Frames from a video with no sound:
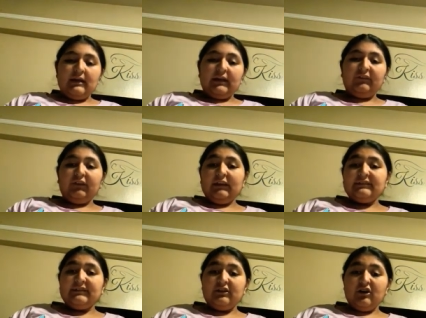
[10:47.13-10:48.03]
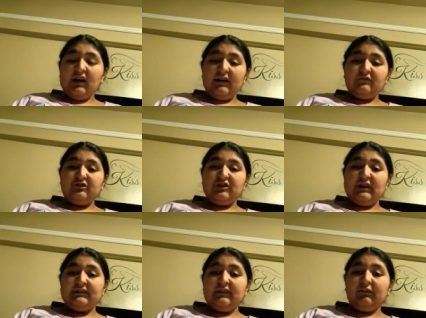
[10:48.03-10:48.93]
If you guys did not have a
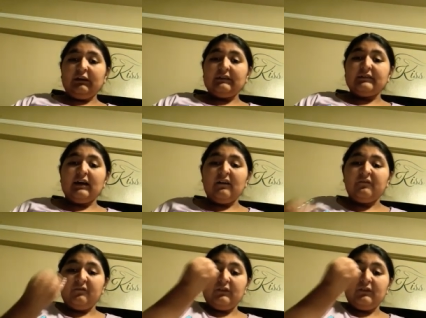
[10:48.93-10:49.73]
chance and if you guys have